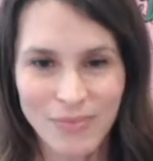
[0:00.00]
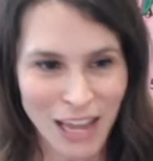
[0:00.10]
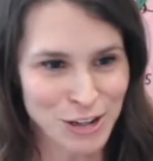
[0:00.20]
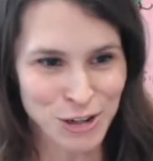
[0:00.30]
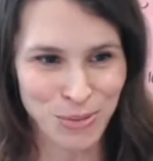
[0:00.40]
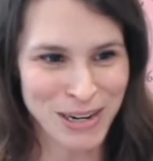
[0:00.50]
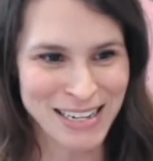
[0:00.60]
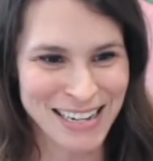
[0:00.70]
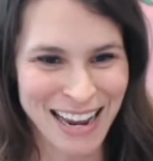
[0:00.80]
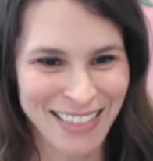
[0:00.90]
I just want to
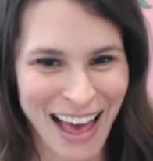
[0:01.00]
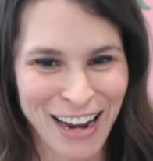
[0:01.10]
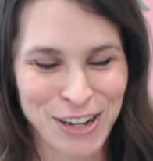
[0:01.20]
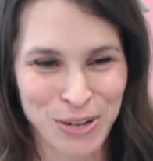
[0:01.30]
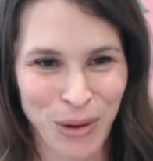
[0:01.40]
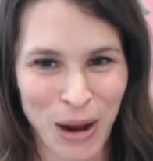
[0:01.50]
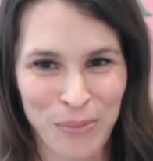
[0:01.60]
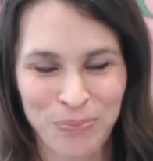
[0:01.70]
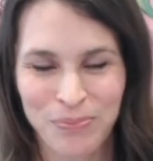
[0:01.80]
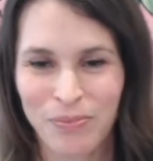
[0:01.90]
state that as
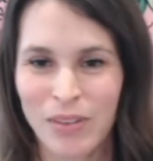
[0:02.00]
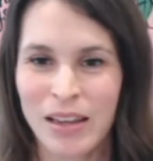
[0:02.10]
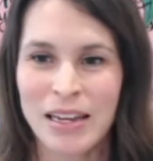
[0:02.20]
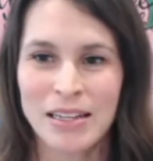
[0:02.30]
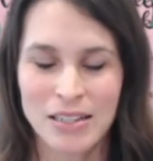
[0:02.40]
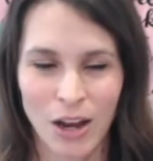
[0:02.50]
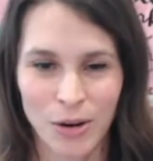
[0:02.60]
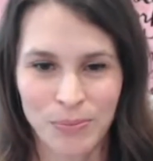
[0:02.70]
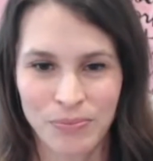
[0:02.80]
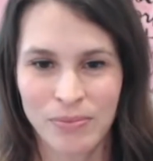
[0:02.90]
well.
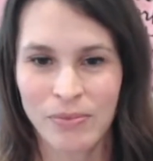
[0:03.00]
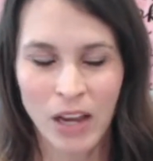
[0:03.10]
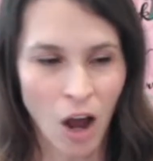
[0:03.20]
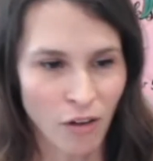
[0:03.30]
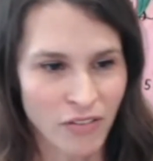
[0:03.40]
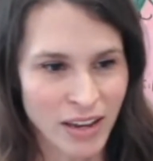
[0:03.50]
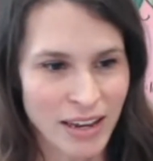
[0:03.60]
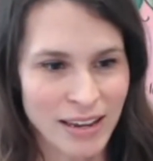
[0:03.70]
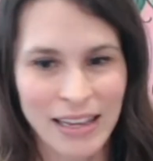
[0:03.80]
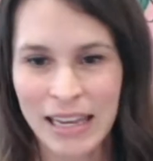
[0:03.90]
So the
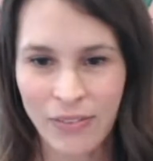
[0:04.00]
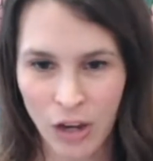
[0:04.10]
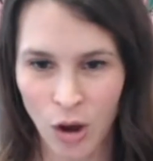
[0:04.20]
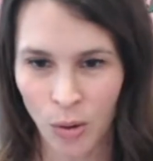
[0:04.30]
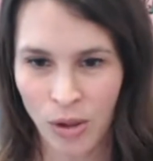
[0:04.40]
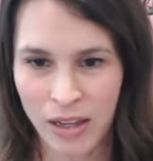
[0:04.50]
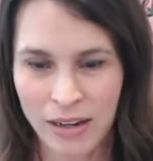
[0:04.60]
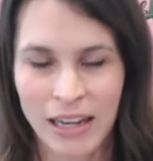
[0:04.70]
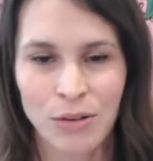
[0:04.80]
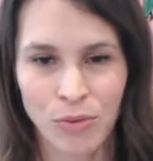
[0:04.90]
coffee in the
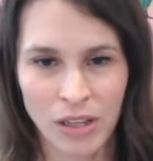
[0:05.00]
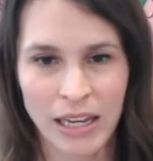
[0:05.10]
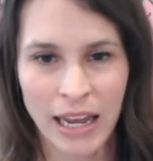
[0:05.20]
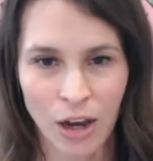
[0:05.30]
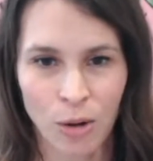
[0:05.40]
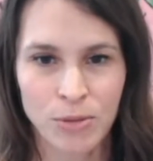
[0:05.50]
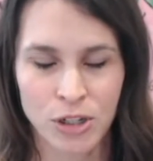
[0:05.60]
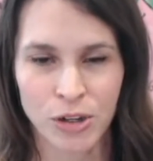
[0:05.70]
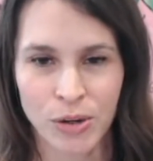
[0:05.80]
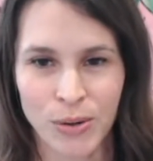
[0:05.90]
colon can really help
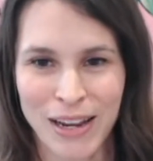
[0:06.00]
to